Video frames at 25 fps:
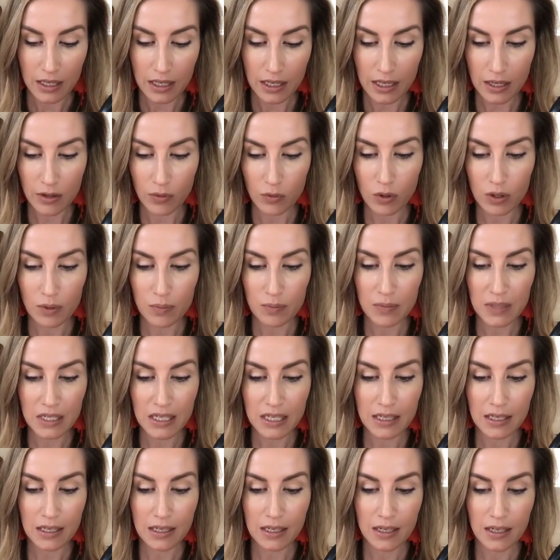it would
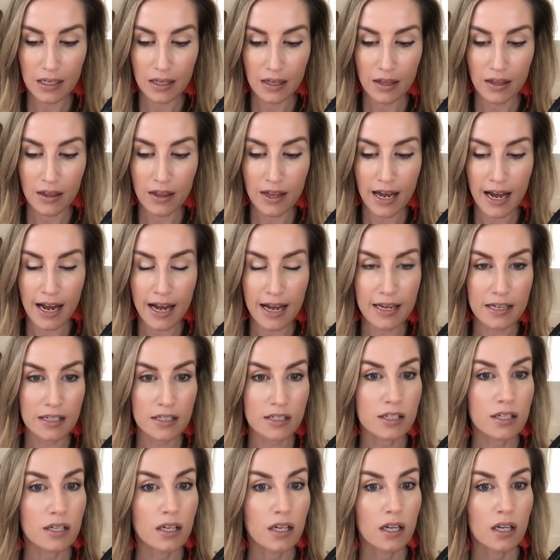mean
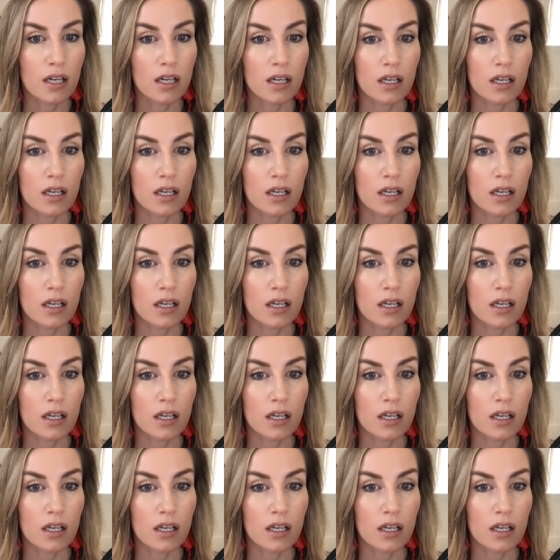that